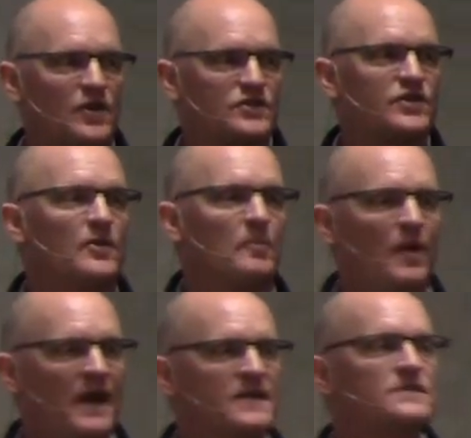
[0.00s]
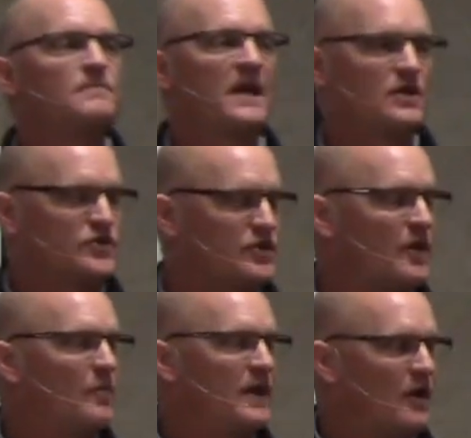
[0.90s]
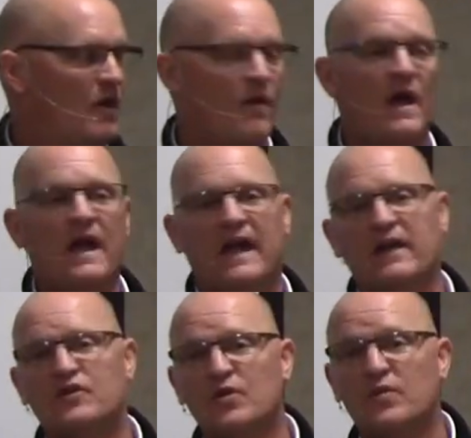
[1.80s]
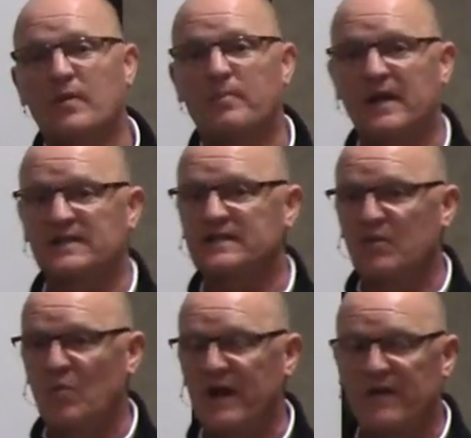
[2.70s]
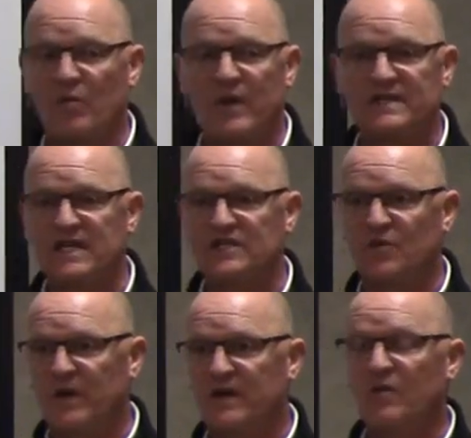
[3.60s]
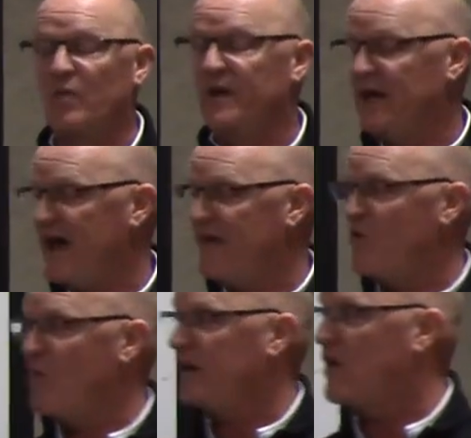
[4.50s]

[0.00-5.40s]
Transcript: looks to the plates, making sure that we know and do the picks the way that we teach it. We, we have what we